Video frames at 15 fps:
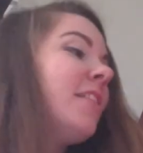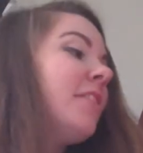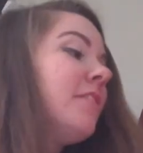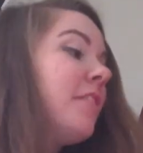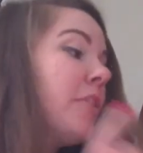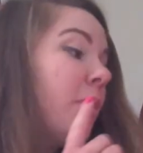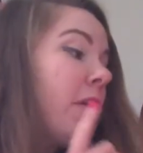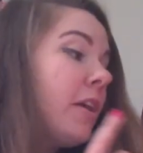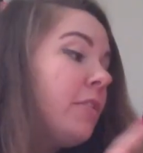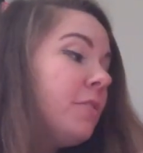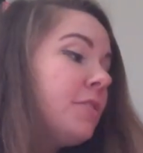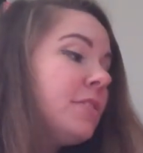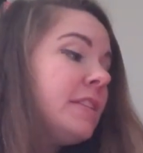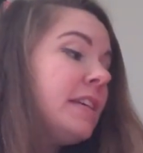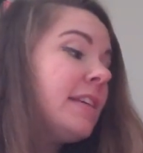they'll
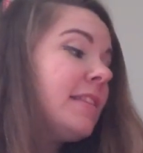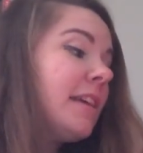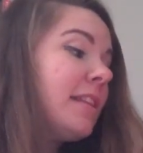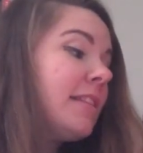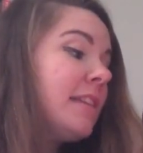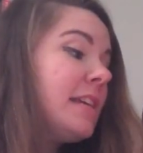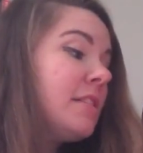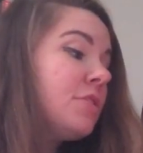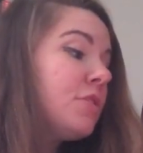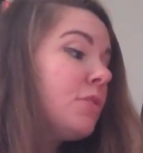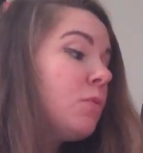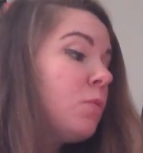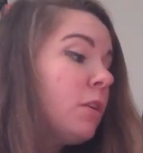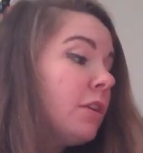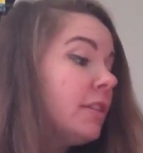understand that these
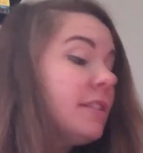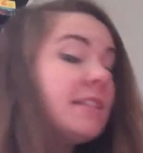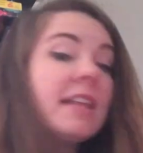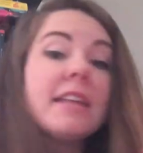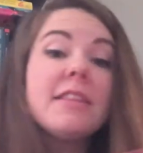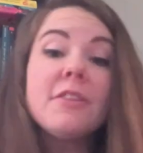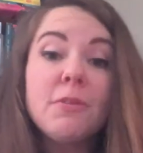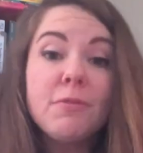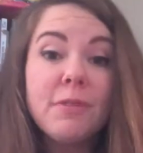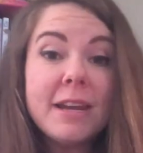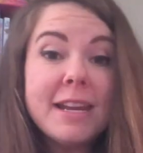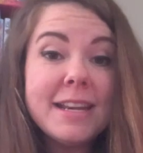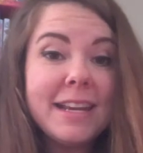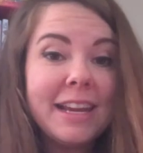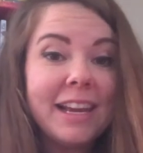are words that they're
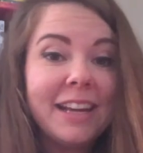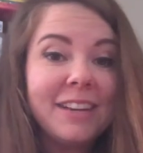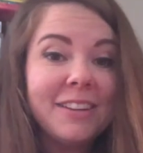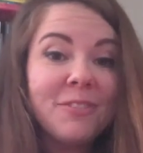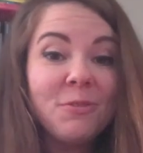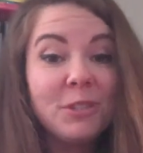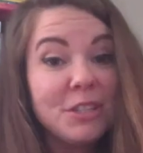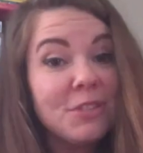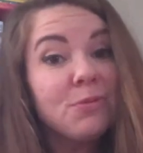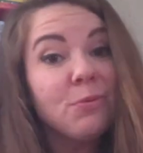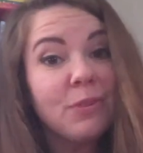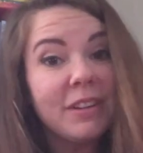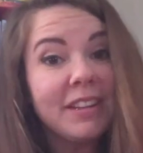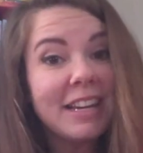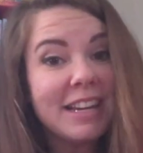reading, which is
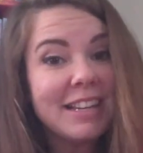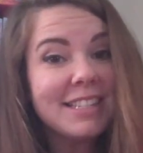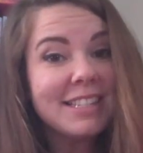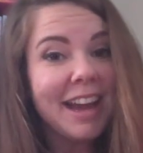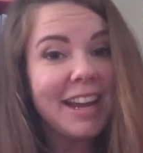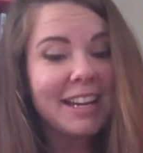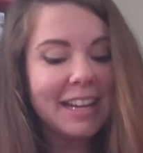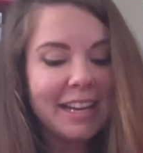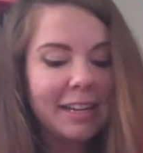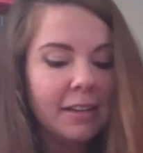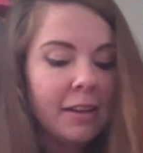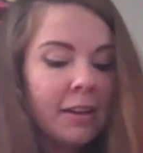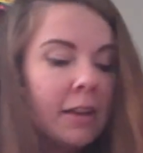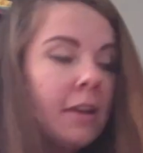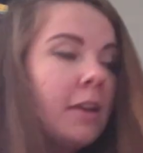really exciting.
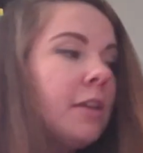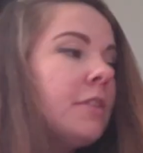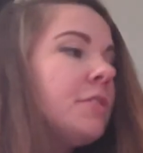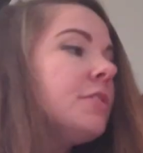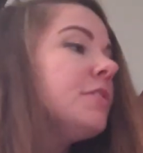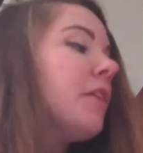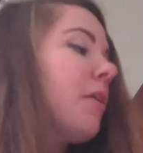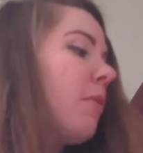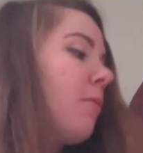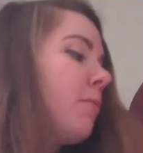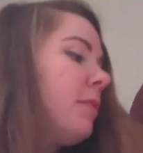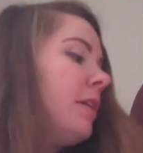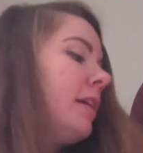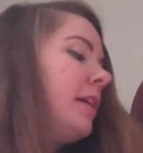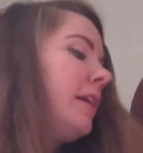So
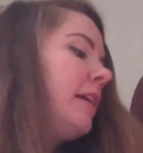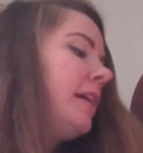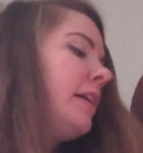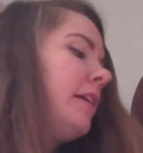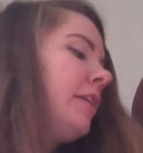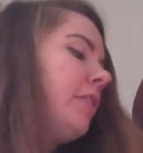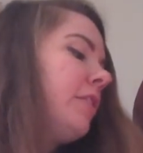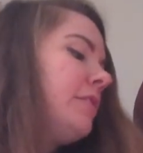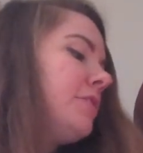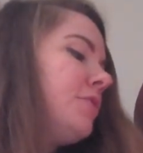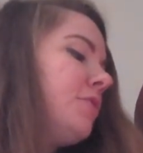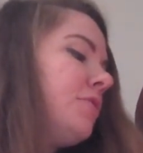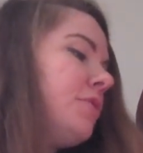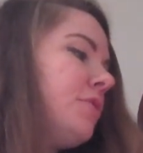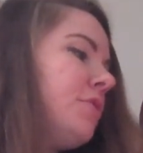here is
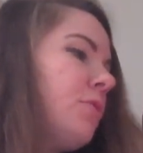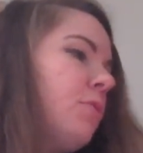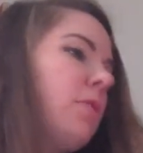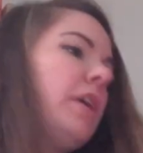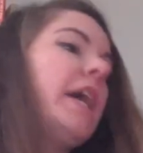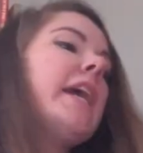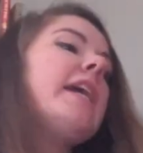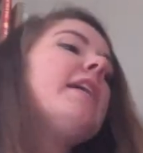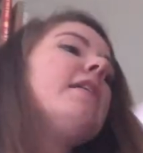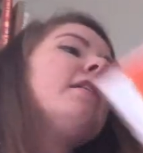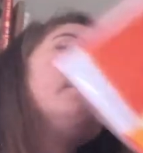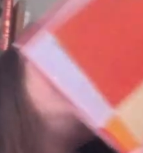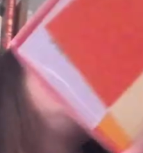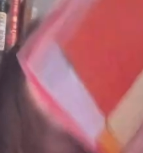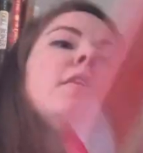your story,
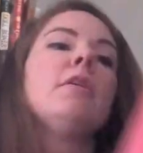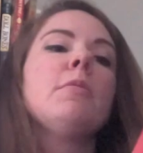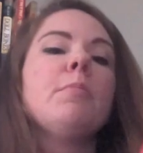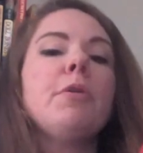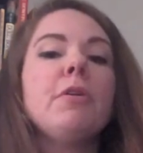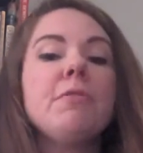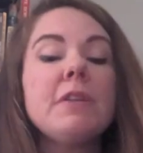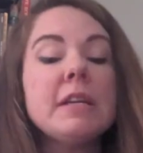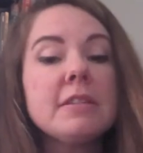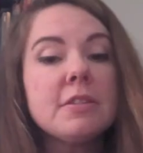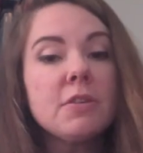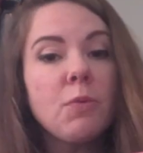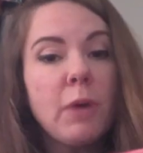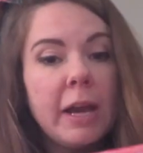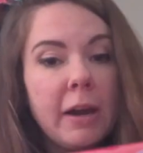Perfect
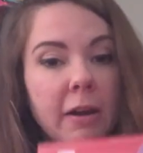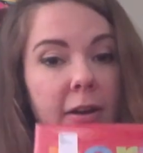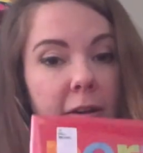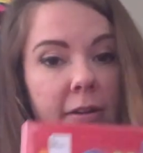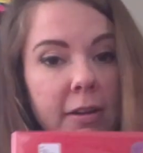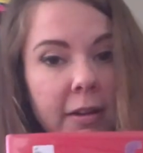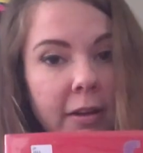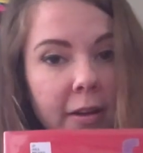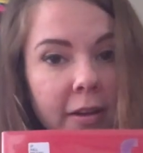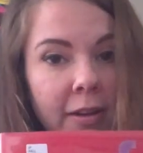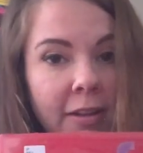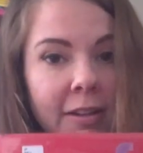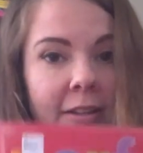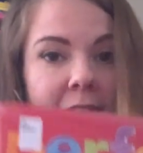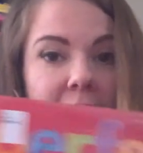Square.
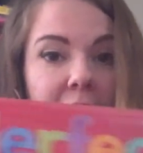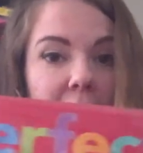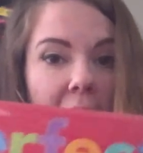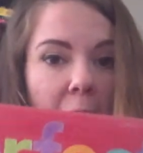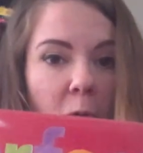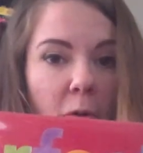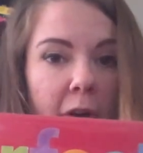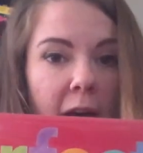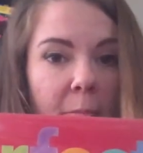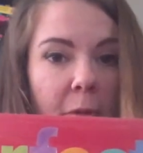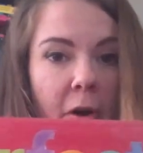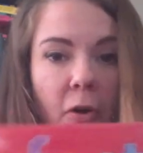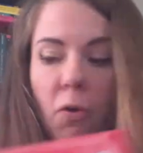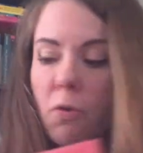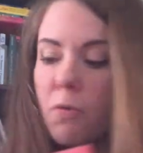So that will come
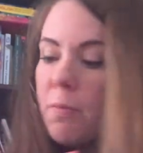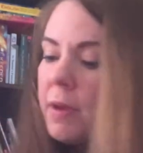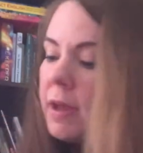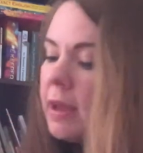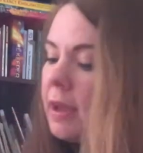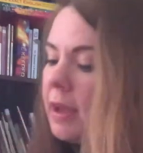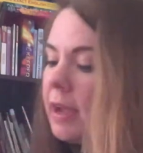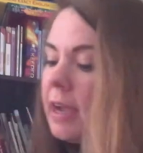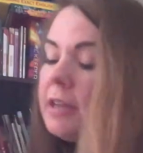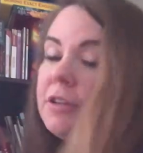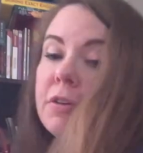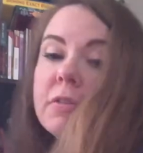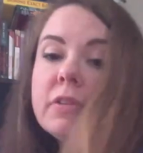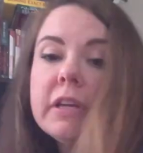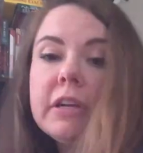home in
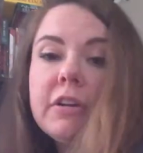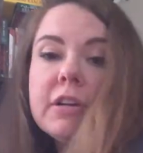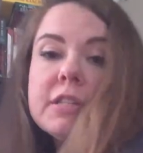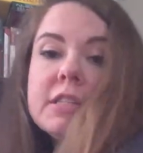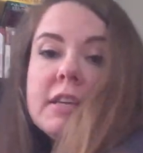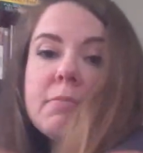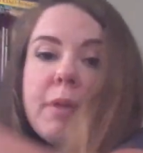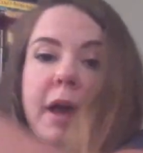your literacy